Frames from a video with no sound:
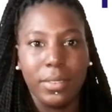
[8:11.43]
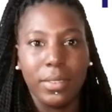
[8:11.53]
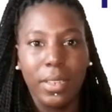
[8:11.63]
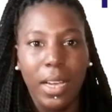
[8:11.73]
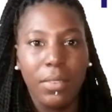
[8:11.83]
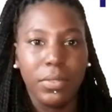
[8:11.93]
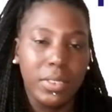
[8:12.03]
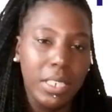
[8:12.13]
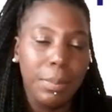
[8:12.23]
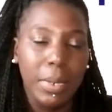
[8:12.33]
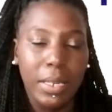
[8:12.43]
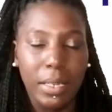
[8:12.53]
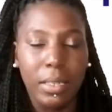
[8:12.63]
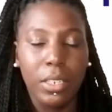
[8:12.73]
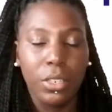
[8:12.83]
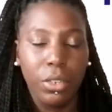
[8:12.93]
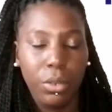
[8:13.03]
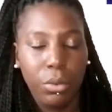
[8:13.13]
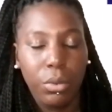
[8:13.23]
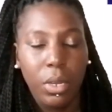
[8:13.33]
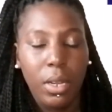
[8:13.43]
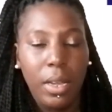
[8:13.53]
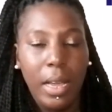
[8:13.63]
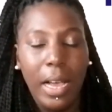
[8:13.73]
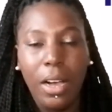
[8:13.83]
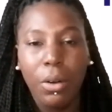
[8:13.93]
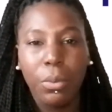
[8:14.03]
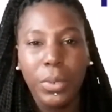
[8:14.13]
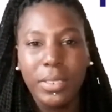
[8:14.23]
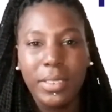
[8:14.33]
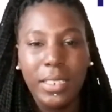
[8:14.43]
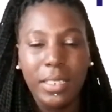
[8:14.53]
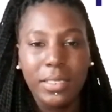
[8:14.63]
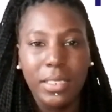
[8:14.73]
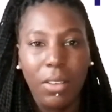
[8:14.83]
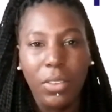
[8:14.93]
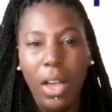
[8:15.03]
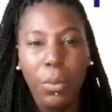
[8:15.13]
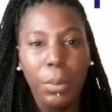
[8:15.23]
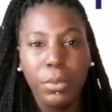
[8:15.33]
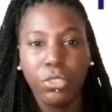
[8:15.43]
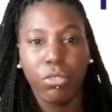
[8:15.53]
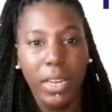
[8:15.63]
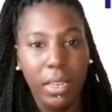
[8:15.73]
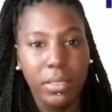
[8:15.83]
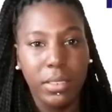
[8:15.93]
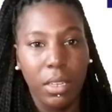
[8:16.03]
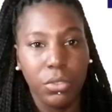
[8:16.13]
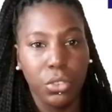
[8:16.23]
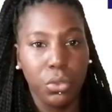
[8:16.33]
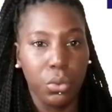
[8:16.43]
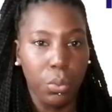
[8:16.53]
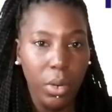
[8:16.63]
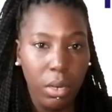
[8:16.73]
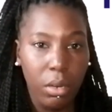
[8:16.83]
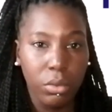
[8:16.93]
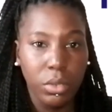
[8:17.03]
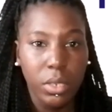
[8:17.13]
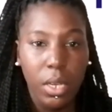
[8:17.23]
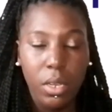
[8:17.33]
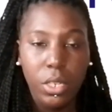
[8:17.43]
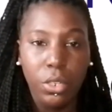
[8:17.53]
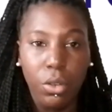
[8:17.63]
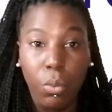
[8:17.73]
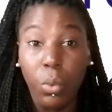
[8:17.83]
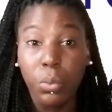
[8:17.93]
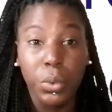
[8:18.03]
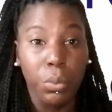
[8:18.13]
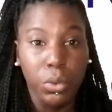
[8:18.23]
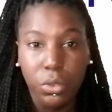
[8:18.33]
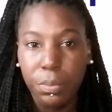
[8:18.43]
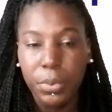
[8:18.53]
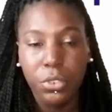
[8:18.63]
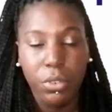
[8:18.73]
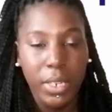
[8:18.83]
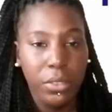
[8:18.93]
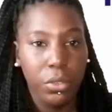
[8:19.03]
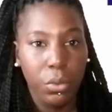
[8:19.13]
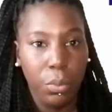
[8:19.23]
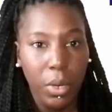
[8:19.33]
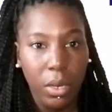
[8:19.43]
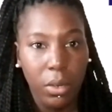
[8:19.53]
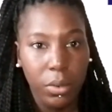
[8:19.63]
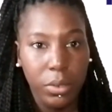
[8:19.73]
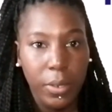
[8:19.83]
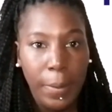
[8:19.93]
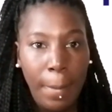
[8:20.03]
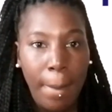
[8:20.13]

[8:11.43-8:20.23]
dive deep in, how we see ourselves, how we portray ourselves to the world, what we want to portray to the world,